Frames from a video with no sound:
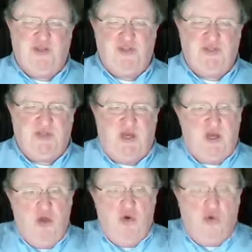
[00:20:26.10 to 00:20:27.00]
she's
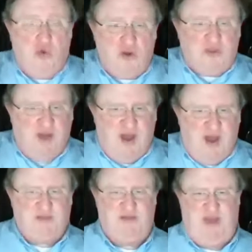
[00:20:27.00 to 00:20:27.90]
a
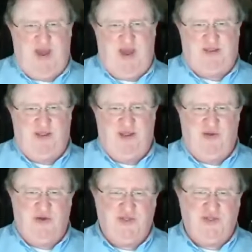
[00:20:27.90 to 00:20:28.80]
Orthodox
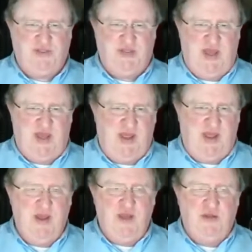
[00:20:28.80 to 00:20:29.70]
Catholic, or she's
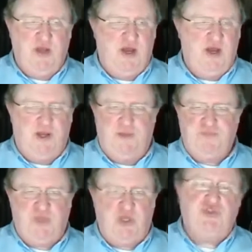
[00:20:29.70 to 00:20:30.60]
a
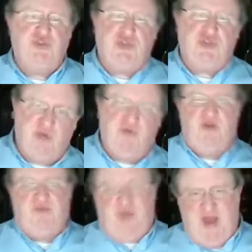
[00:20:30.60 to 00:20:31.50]

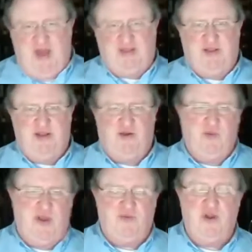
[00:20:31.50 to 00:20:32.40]
conservative
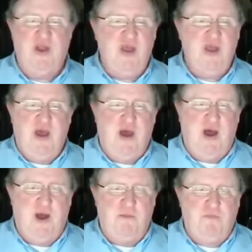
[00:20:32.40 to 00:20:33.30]
Catholic, or whatever.
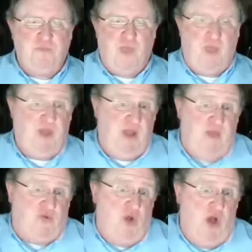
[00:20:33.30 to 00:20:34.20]

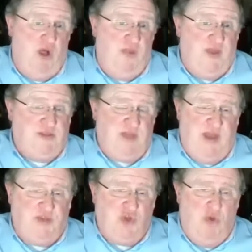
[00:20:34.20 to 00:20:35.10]
After all, they
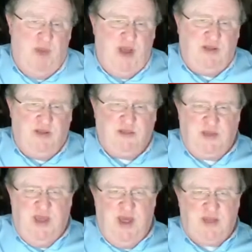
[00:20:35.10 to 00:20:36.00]
say Joe
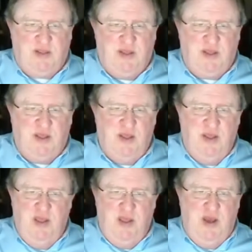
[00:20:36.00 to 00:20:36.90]
Biden is a Catholic,